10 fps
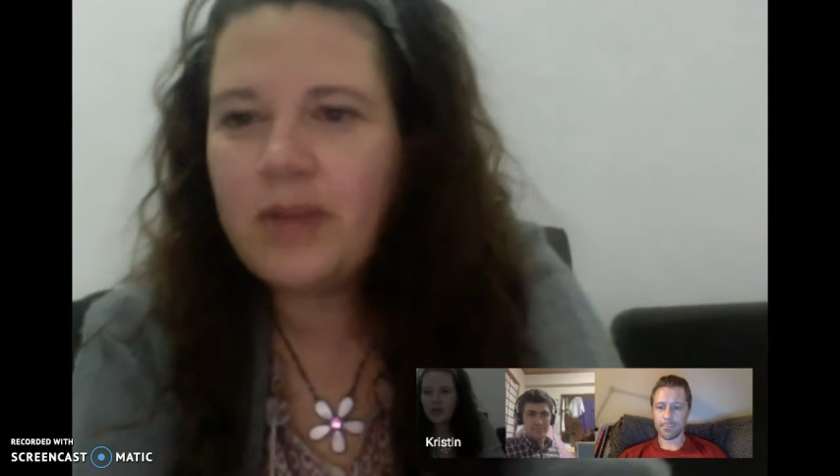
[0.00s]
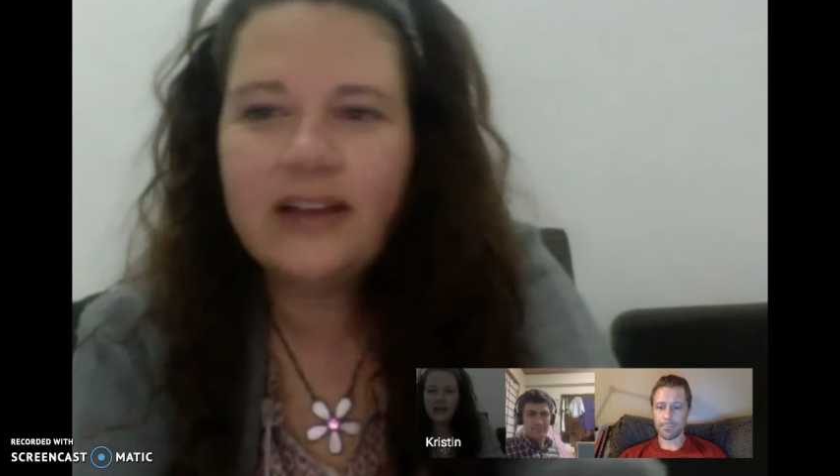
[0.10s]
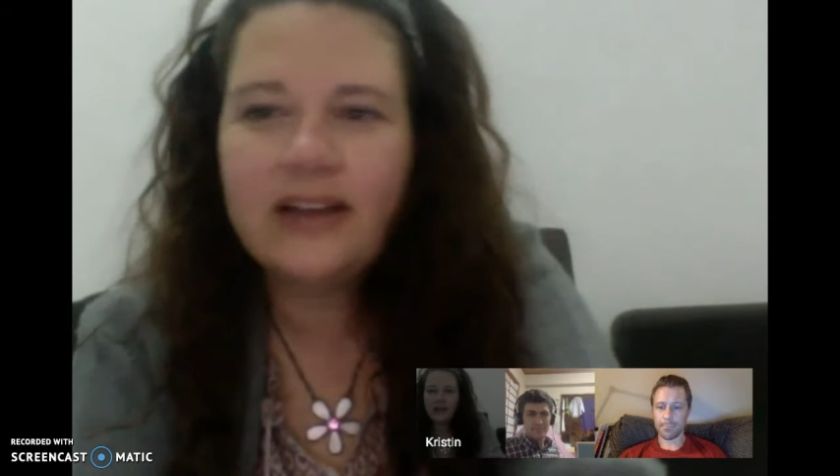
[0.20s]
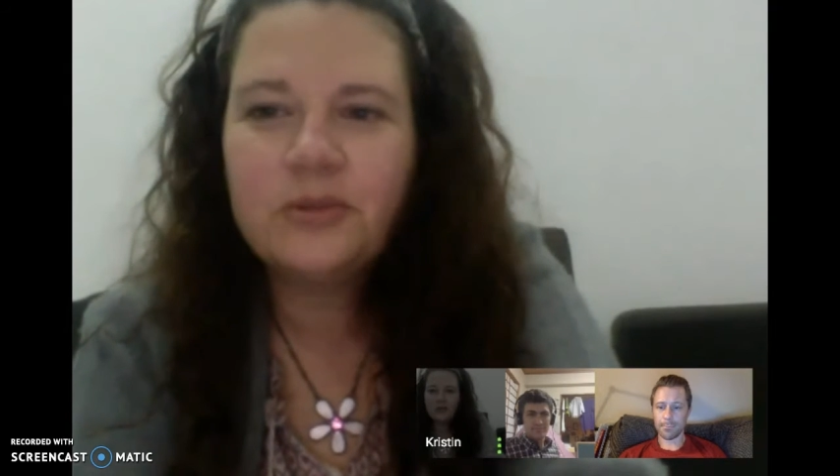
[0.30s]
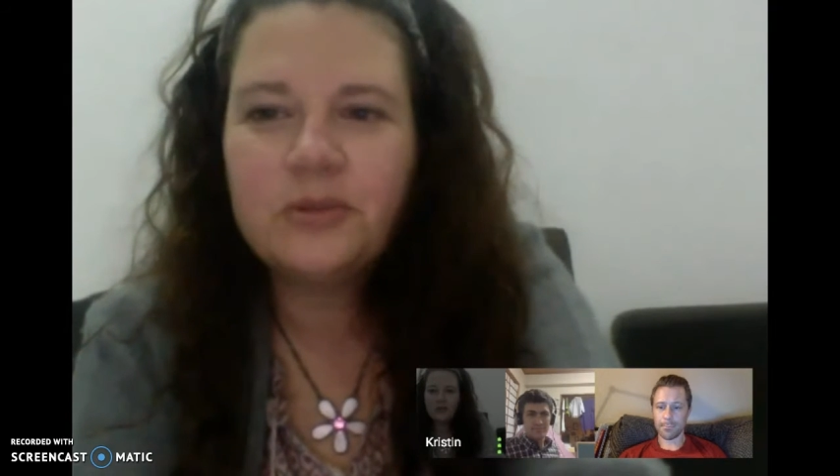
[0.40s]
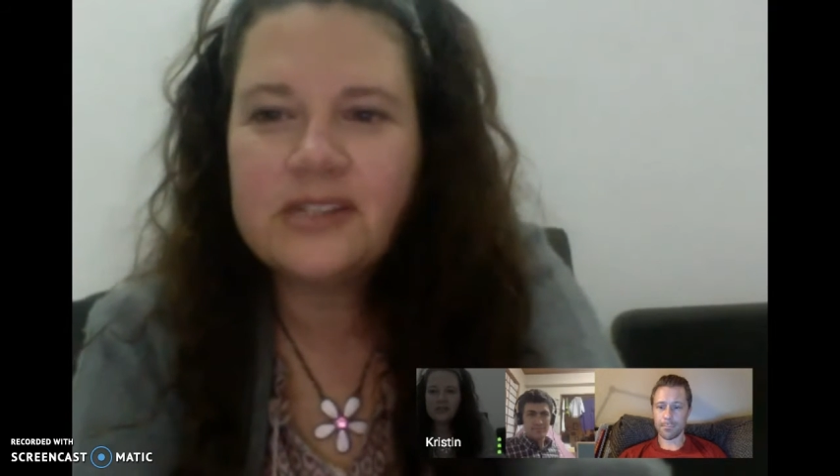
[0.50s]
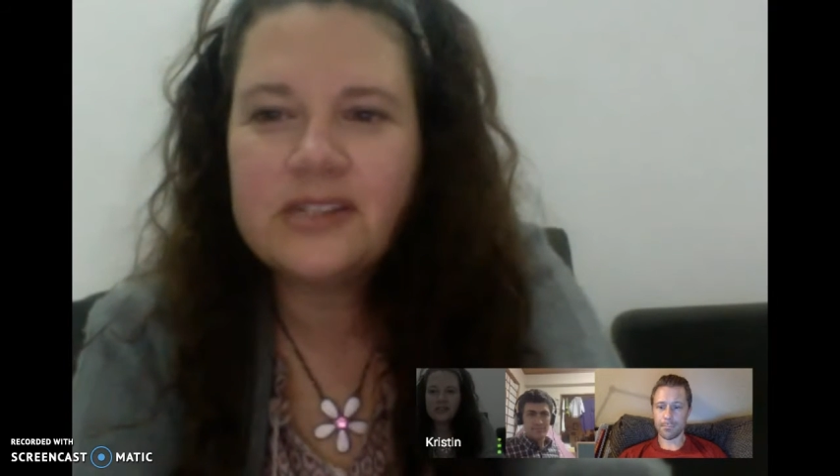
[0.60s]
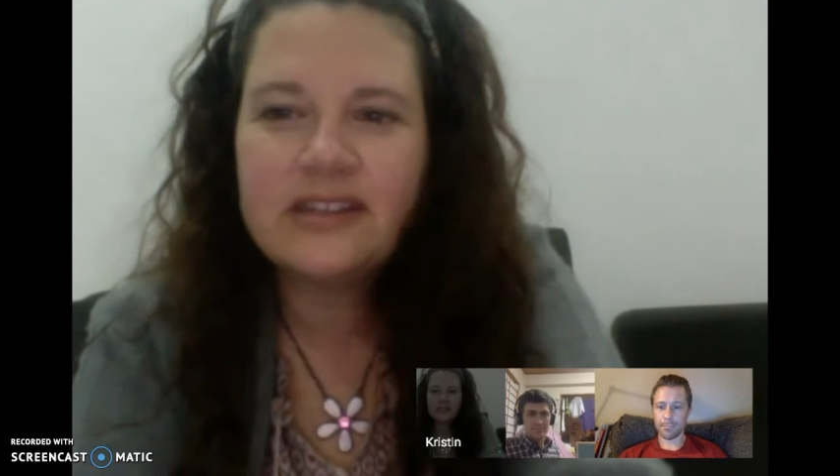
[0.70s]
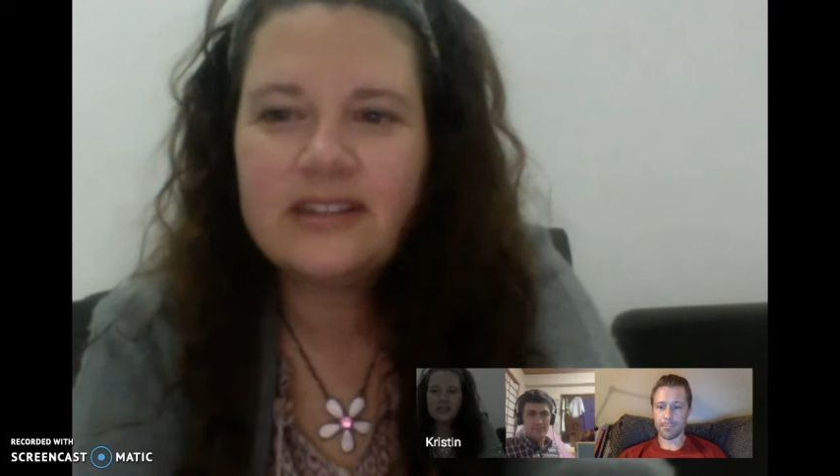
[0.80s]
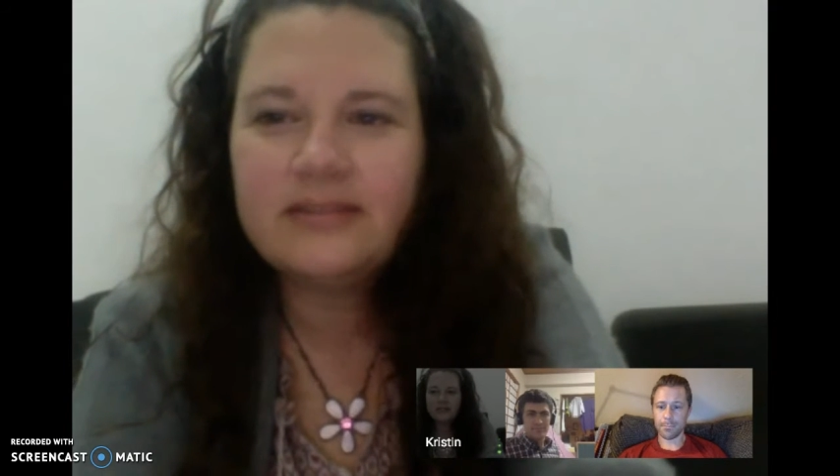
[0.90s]
a drawback
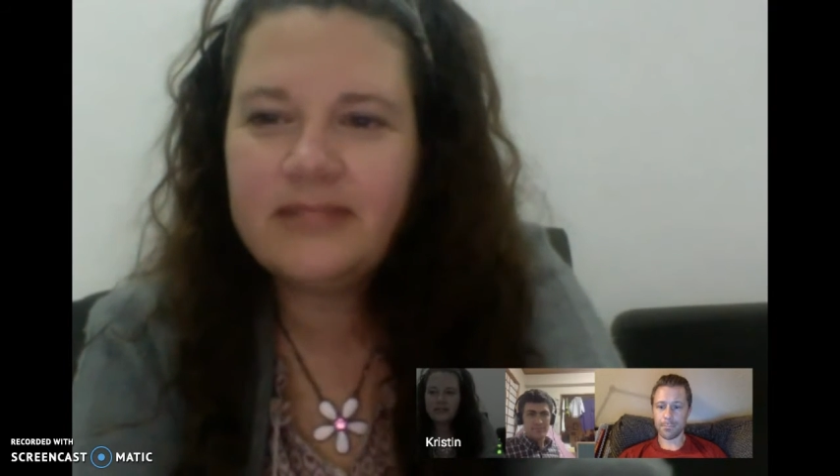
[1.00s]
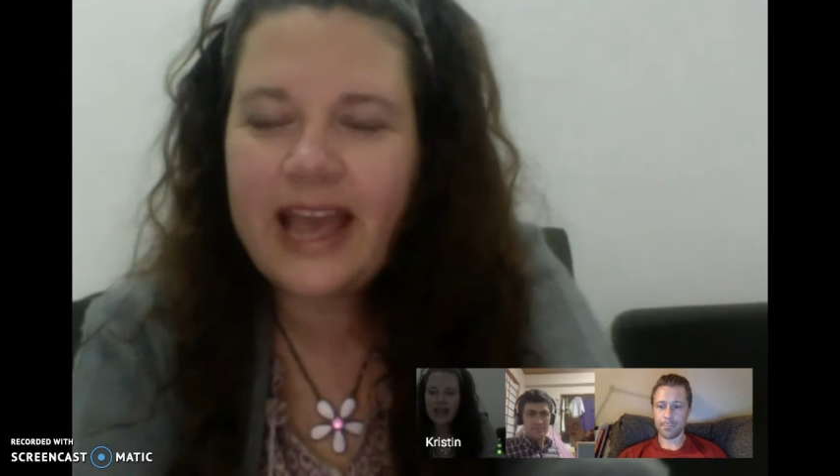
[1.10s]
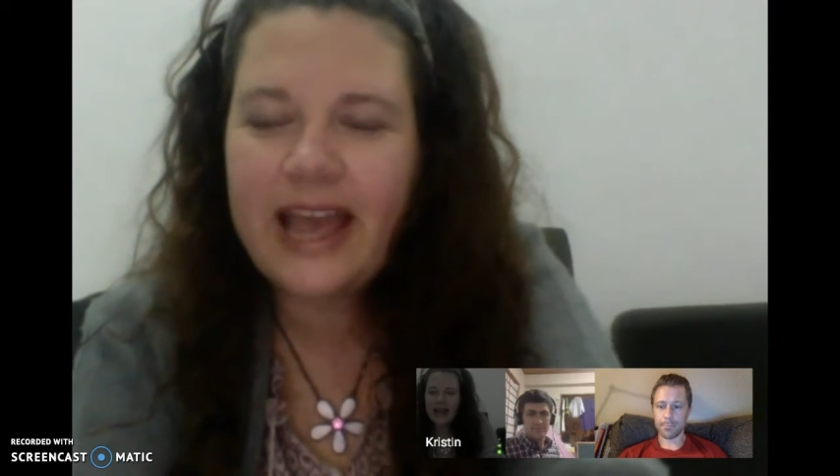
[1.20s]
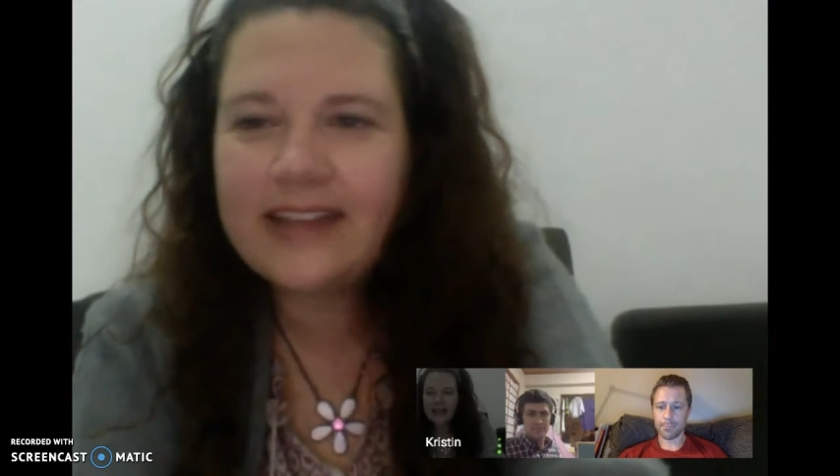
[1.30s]
was that